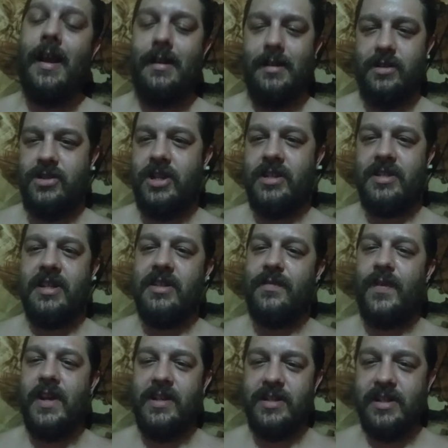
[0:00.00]
It's just, let's
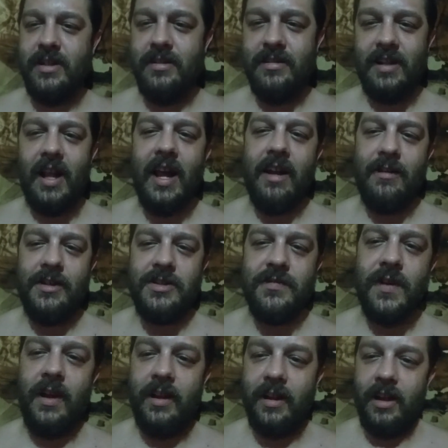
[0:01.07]
face it, a lot of us
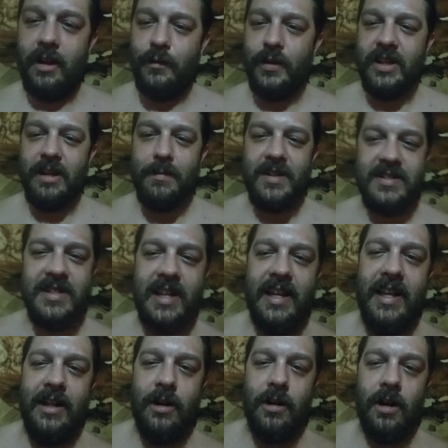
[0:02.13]
fell in love with him as the
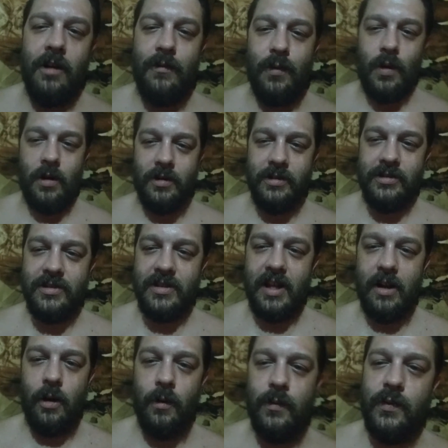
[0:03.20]
Eater of Worlds,
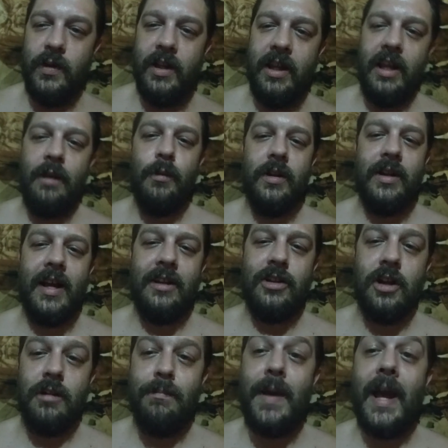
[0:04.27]
and hopefully he will not
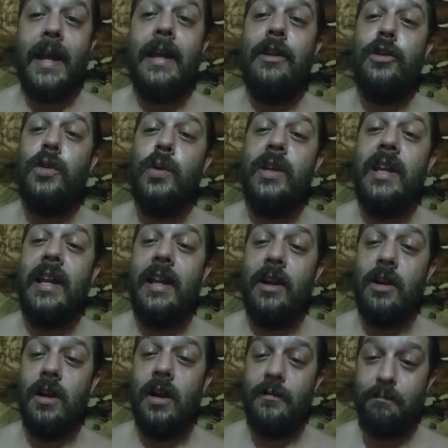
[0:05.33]
turn back into the
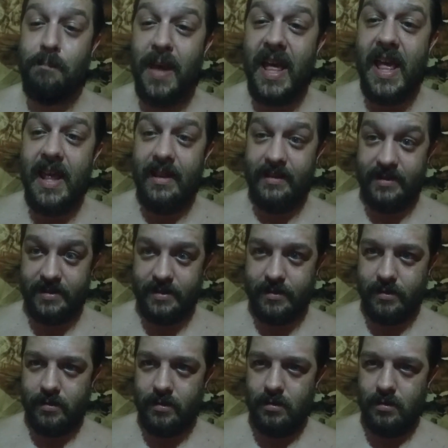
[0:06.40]
Eater of Pins.